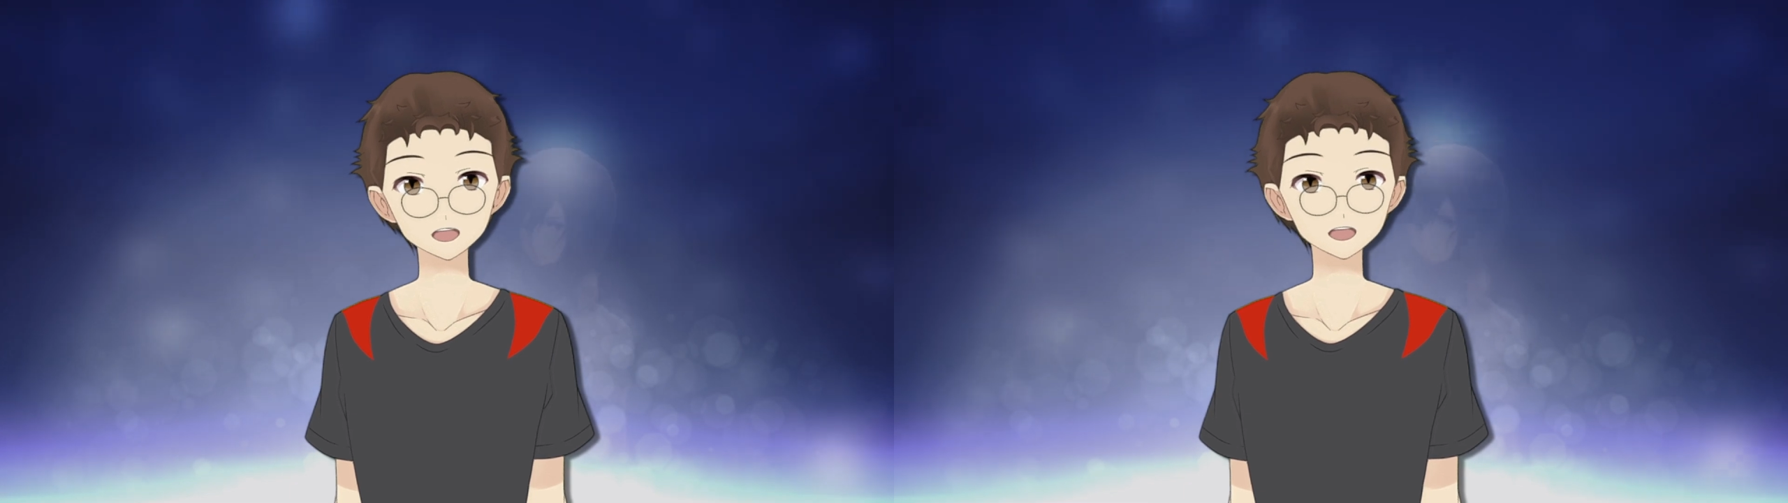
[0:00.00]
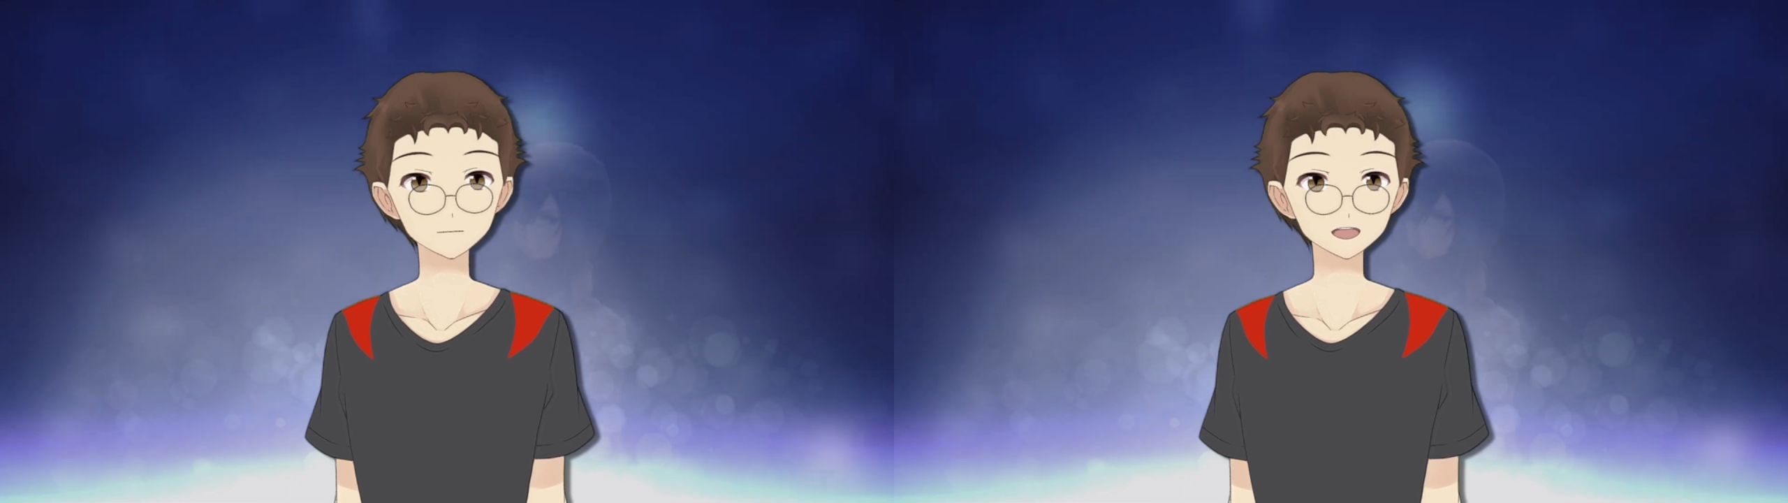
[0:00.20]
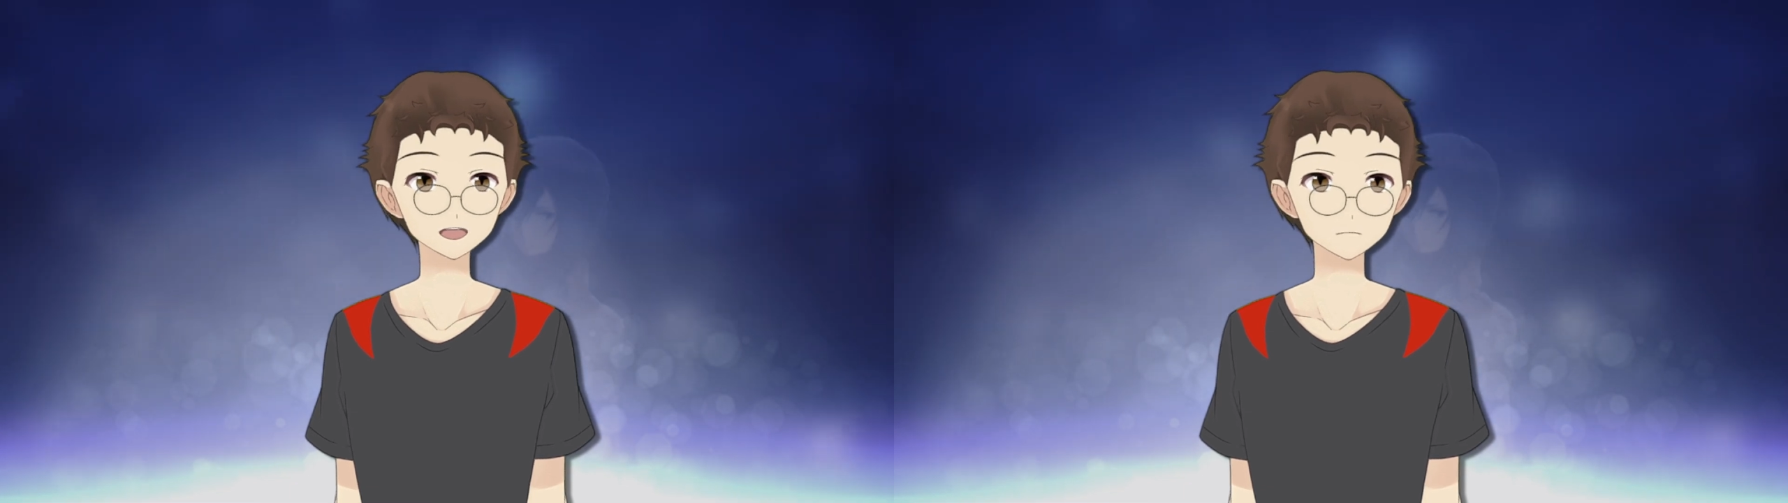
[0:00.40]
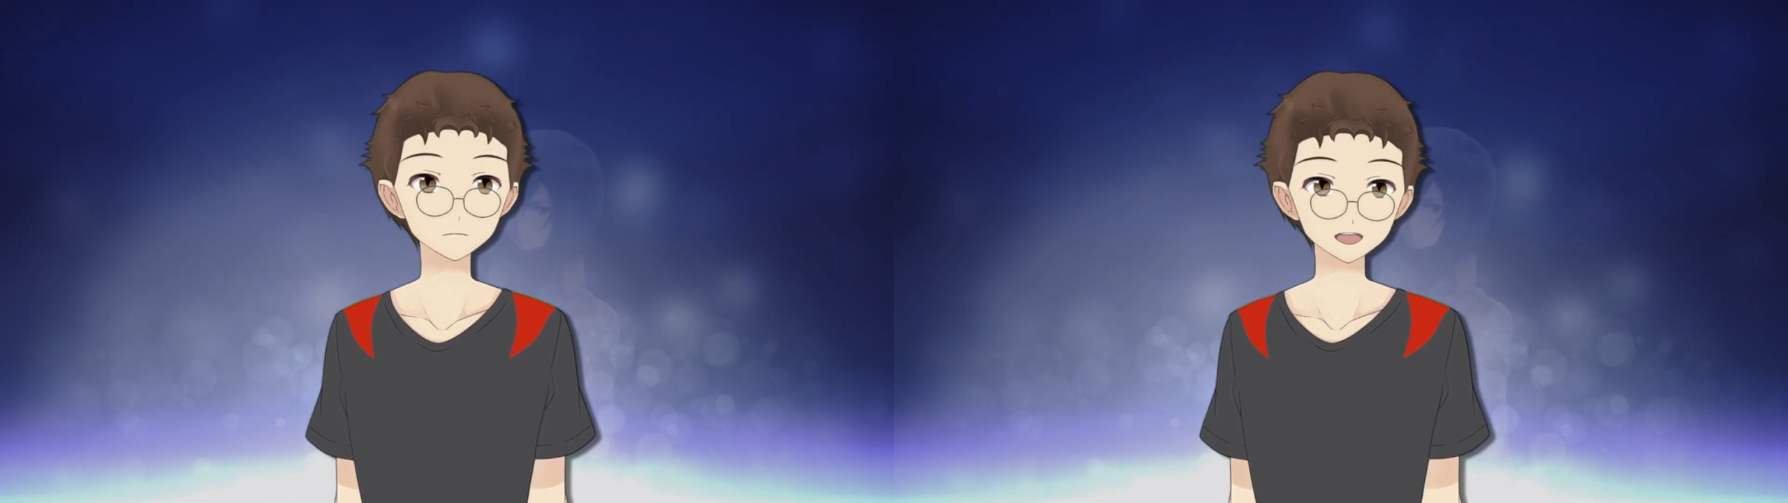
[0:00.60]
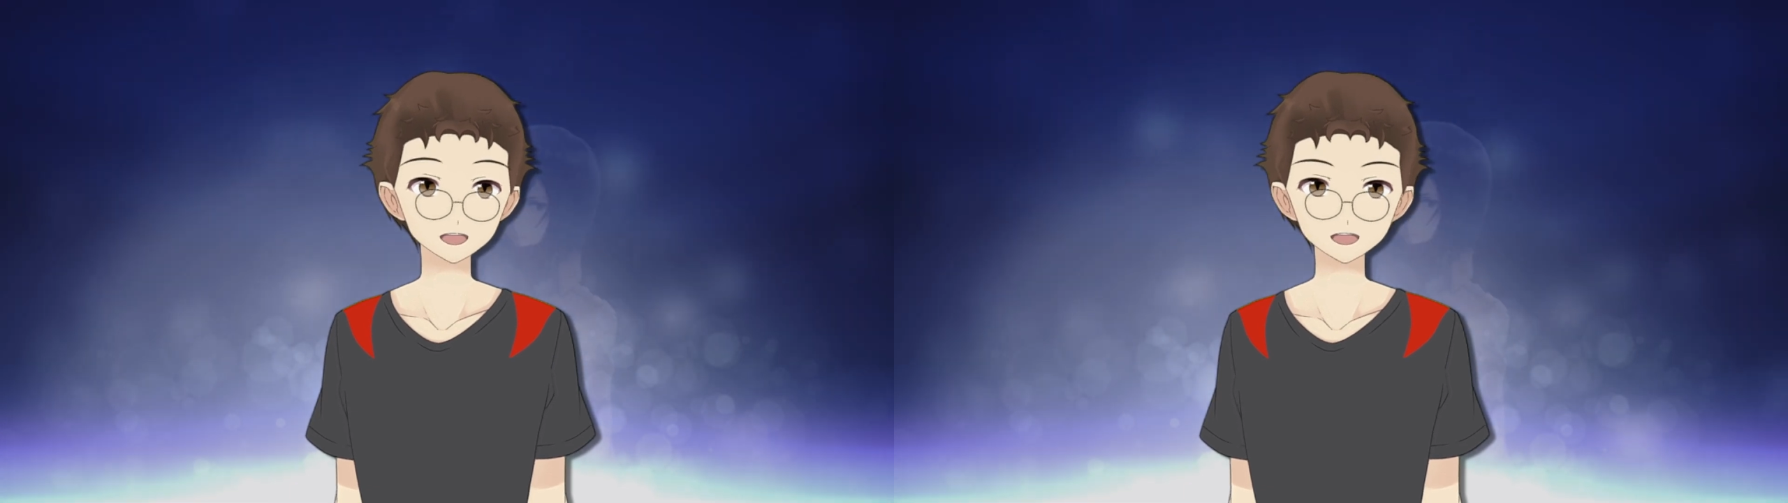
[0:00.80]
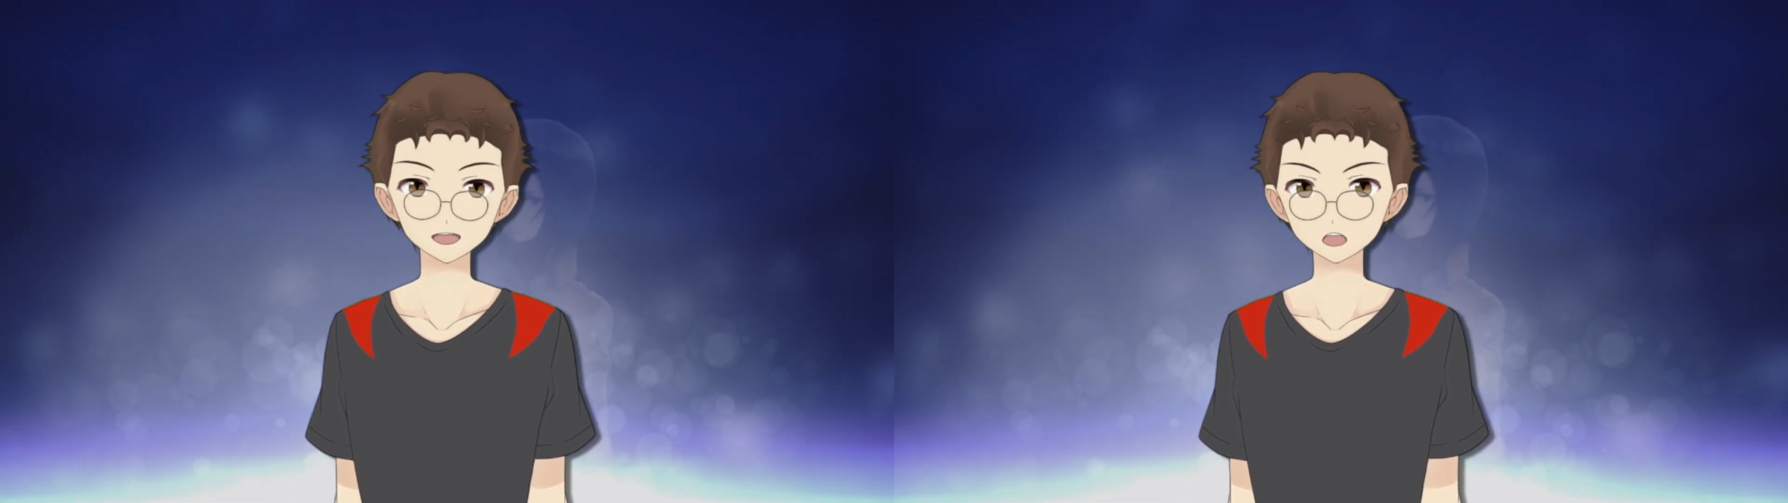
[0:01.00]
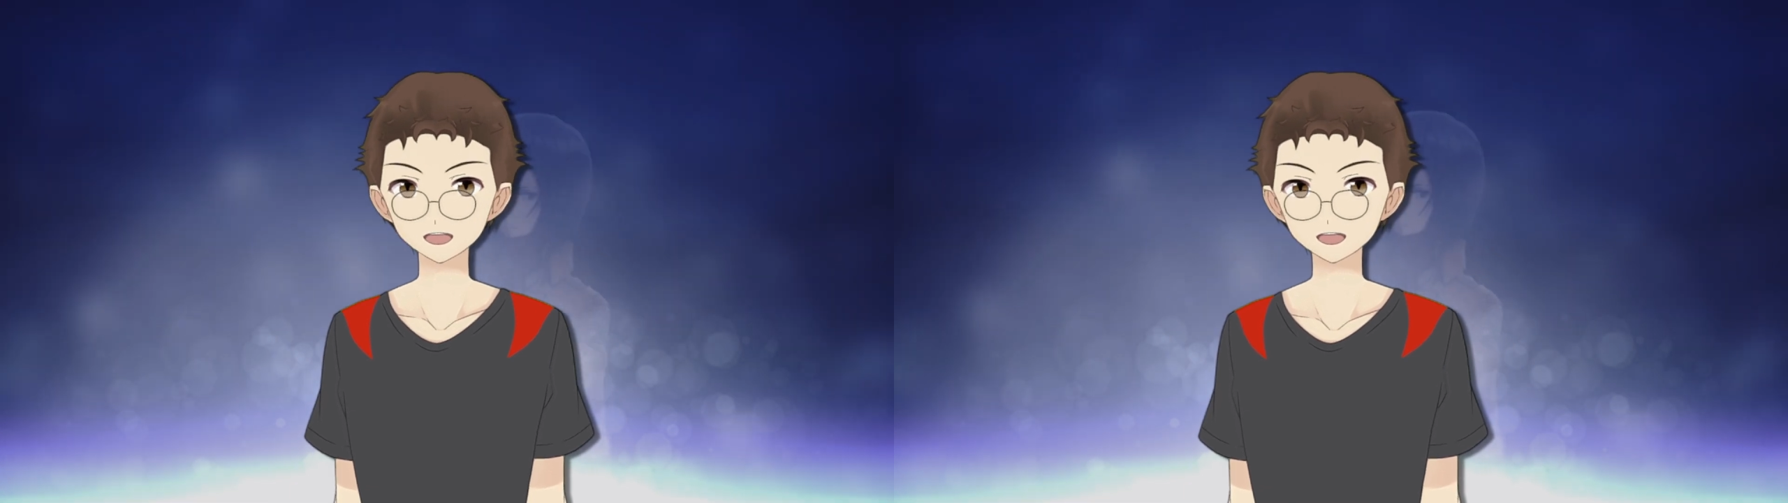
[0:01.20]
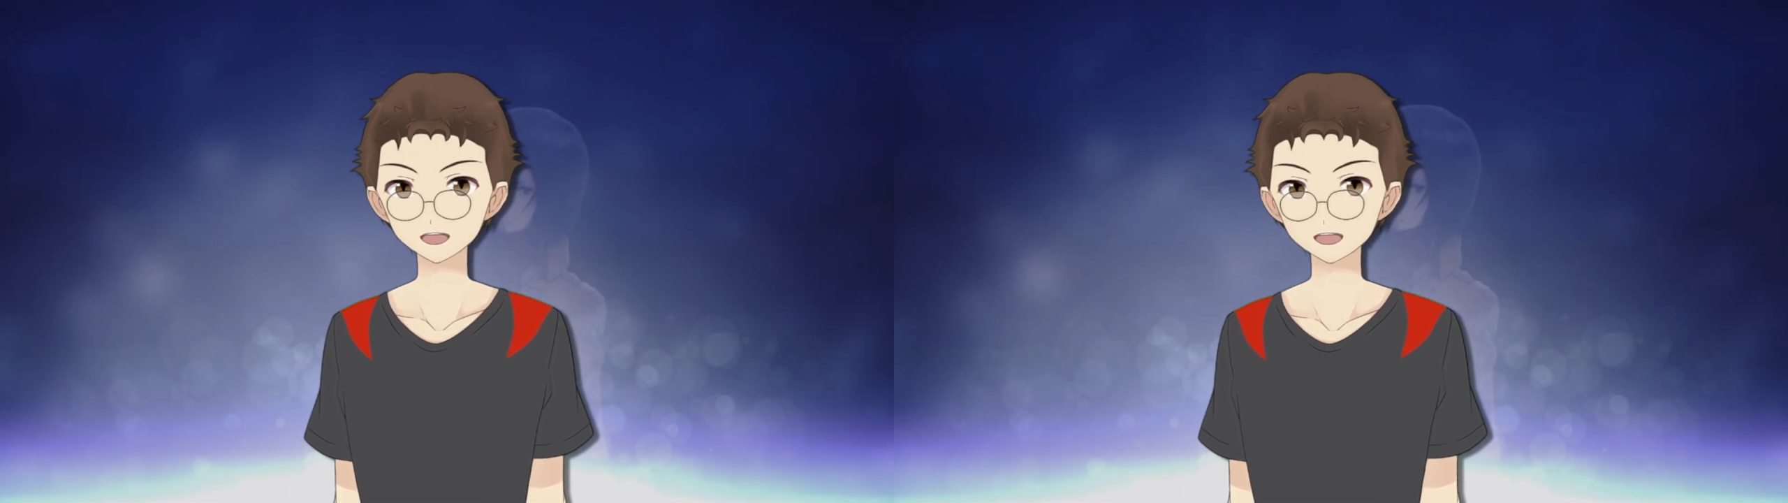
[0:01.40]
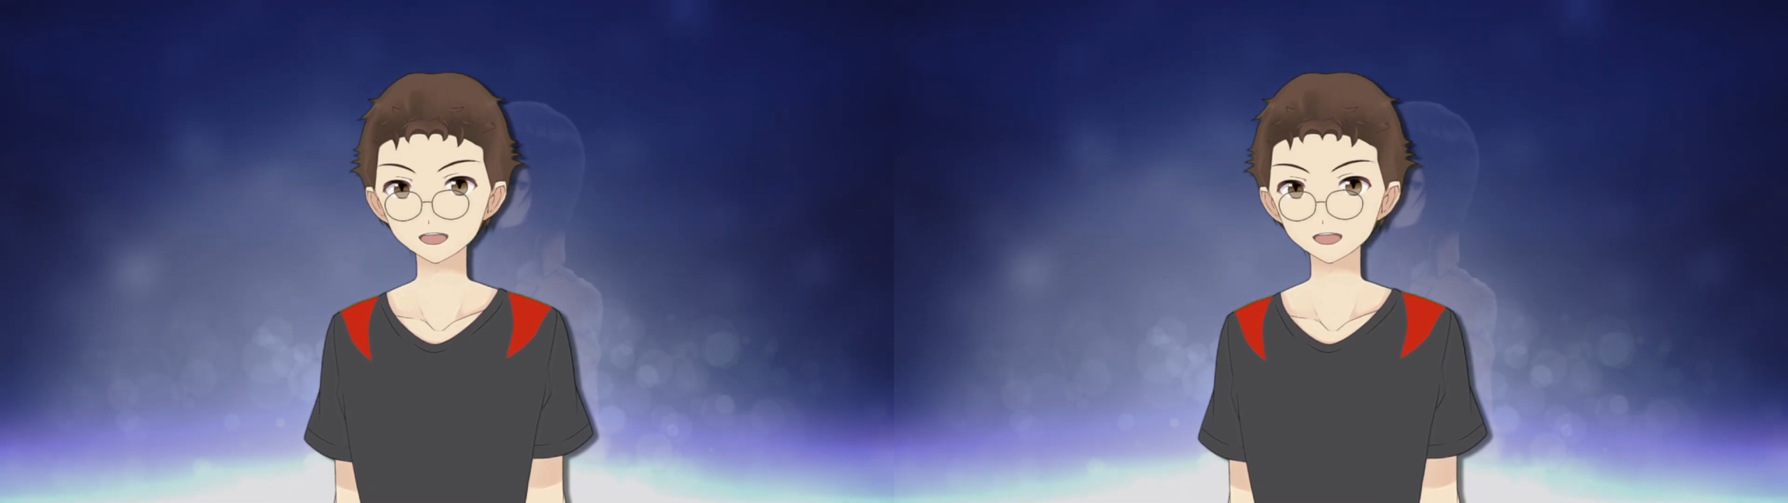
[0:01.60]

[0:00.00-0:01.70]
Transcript: feel like the original work,